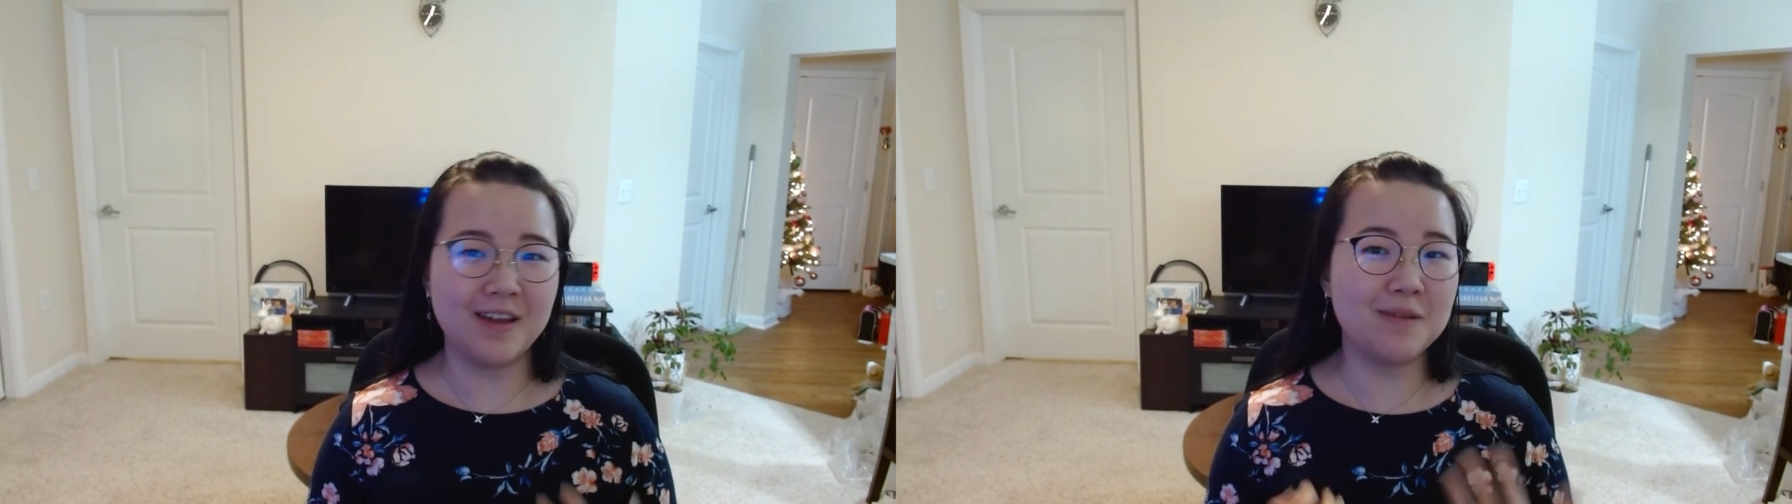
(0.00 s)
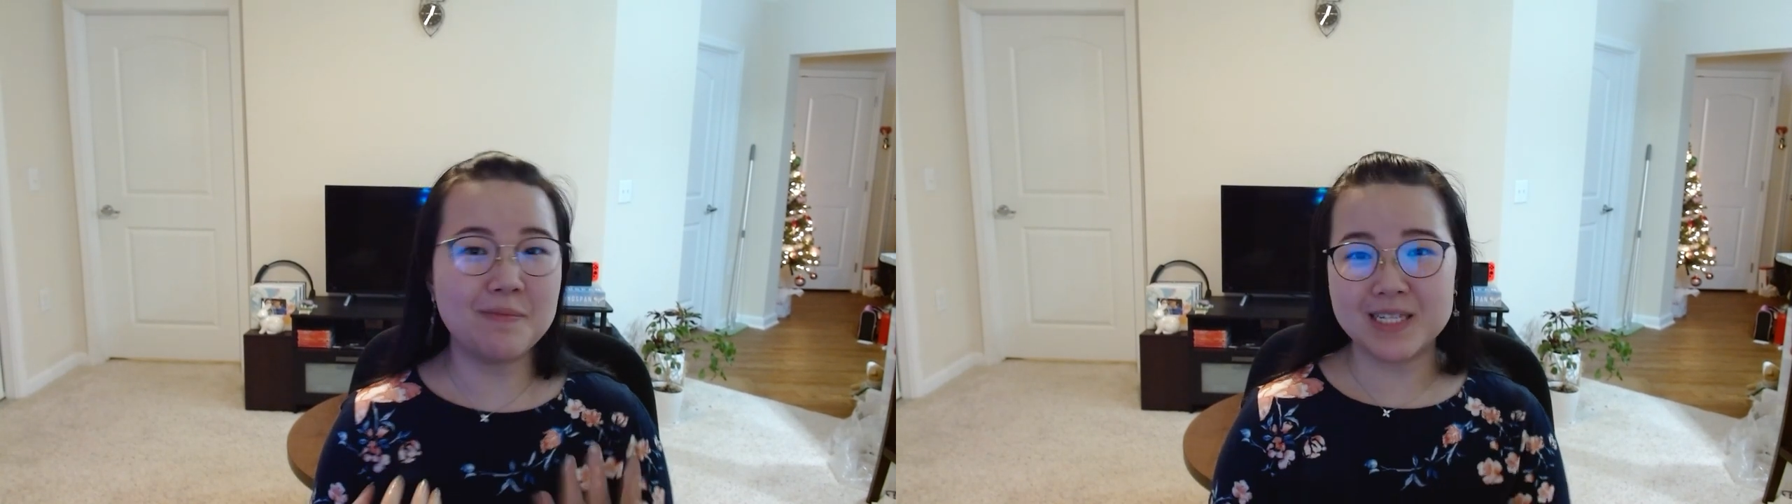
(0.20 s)

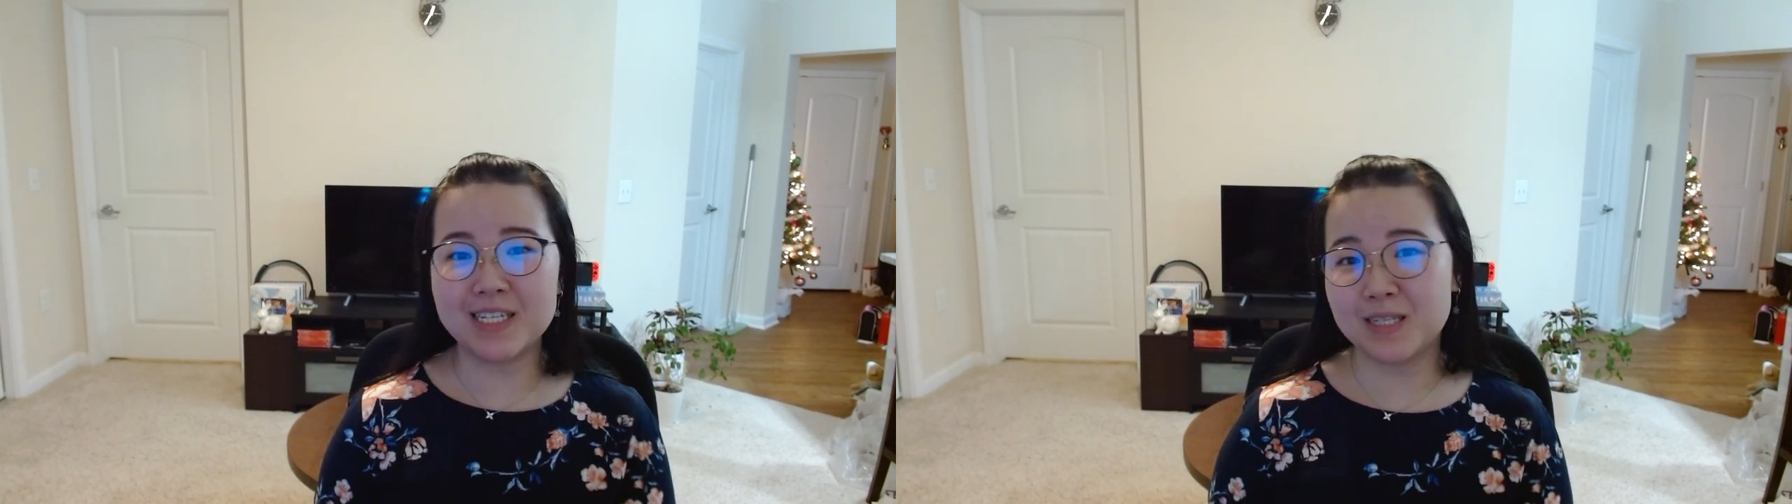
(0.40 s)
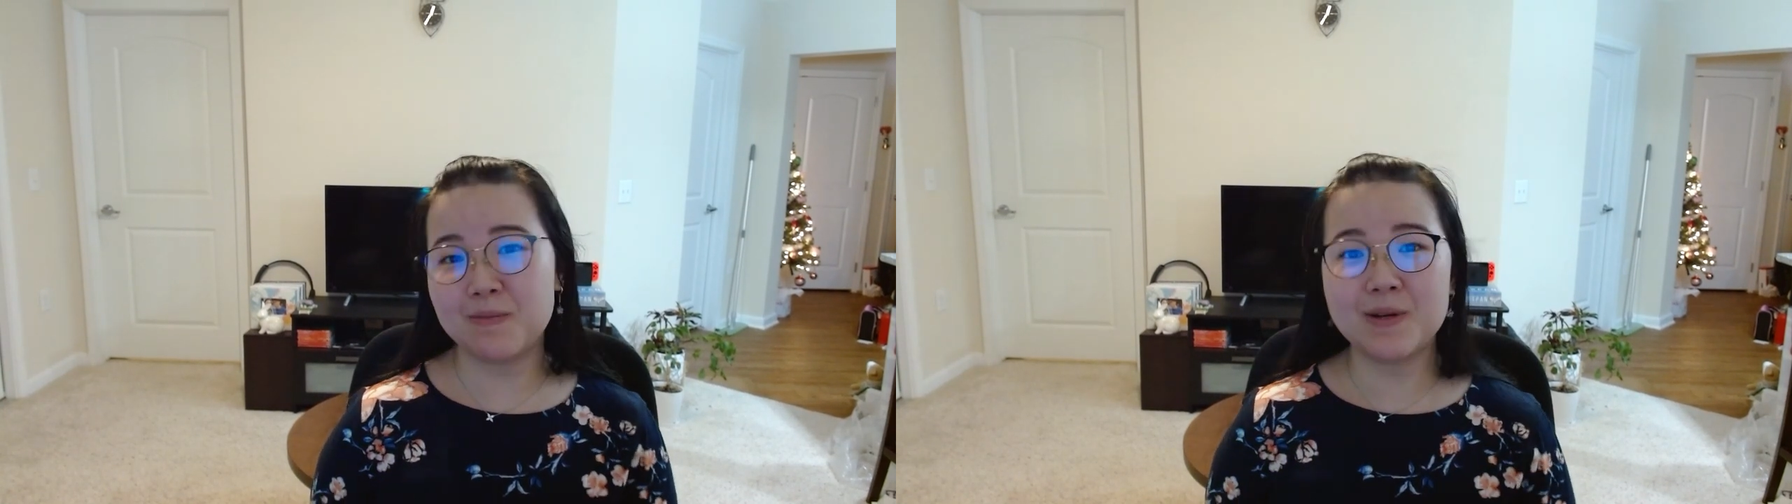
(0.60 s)
the best
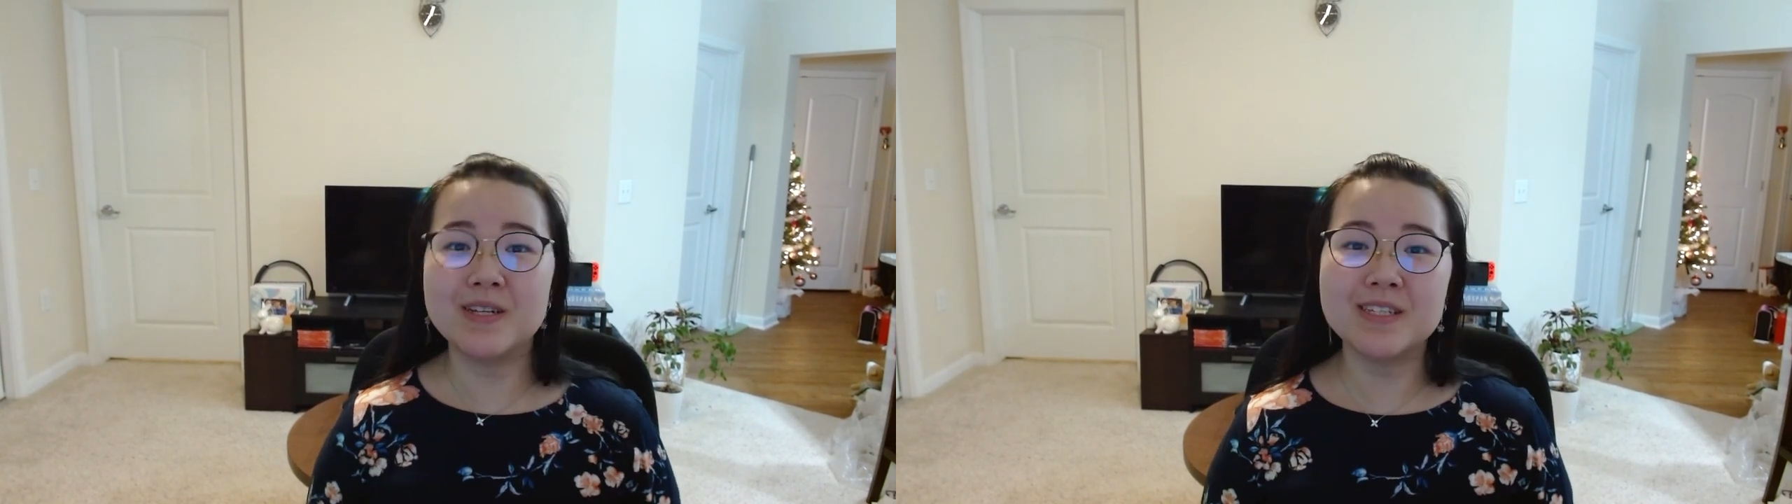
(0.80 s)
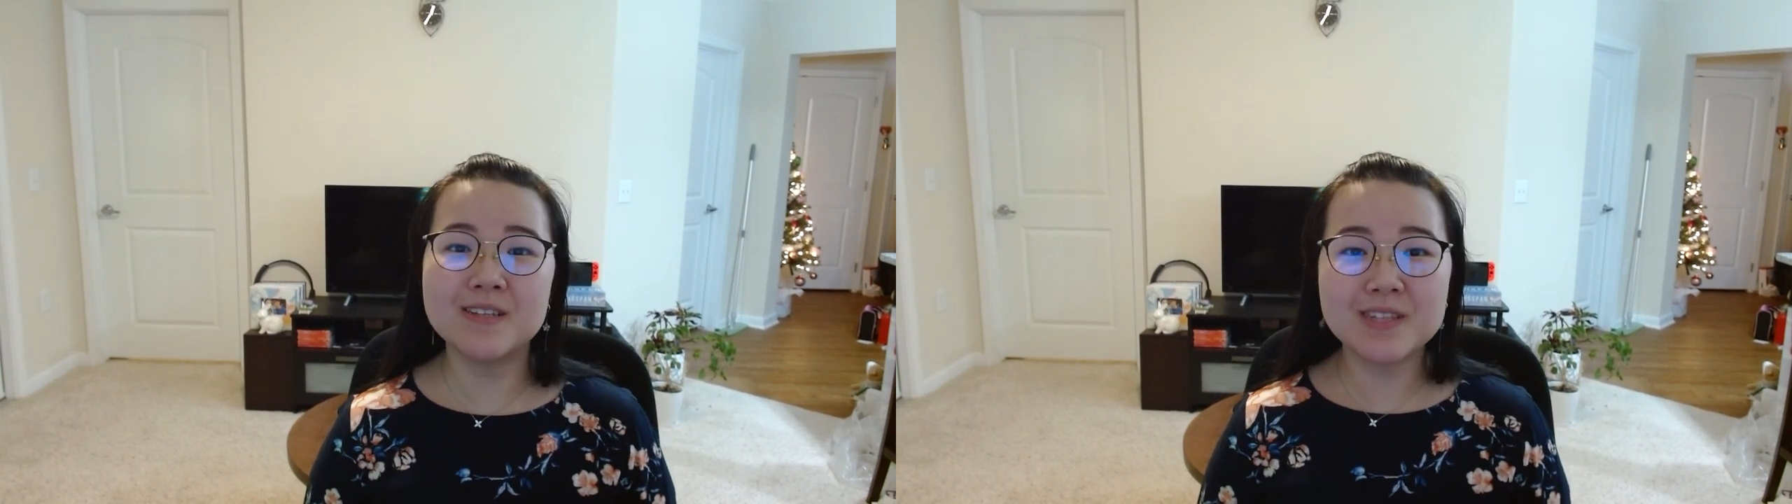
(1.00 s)

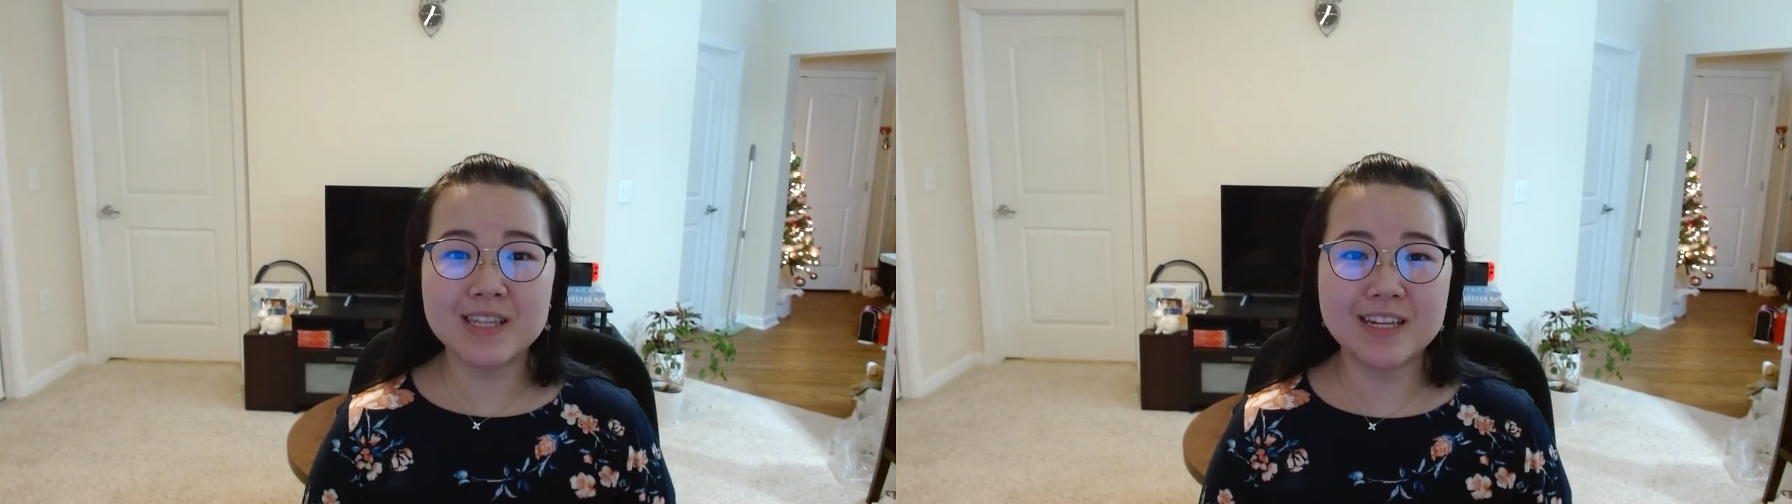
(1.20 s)
experience using the